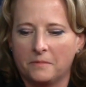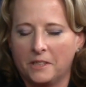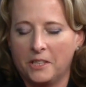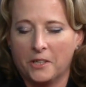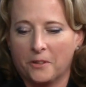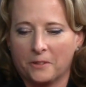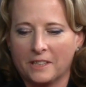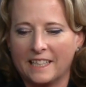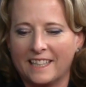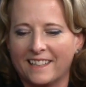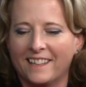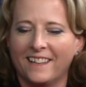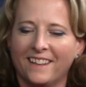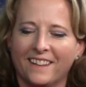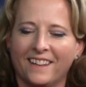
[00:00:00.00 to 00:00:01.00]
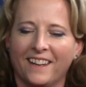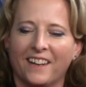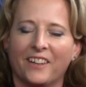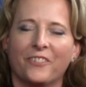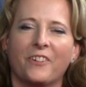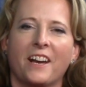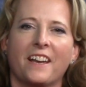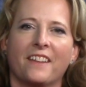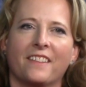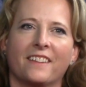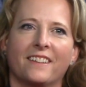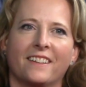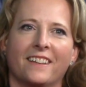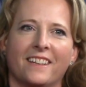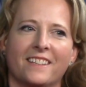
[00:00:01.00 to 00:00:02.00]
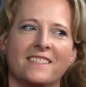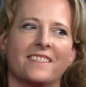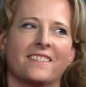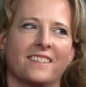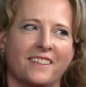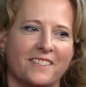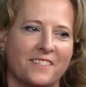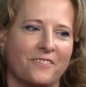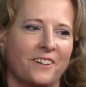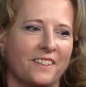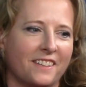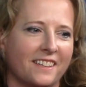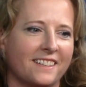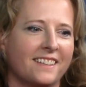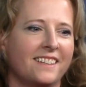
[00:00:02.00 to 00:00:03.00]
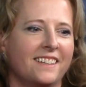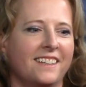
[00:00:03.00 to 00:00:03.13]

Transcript: you know lead in any right. way. That He's He's the one that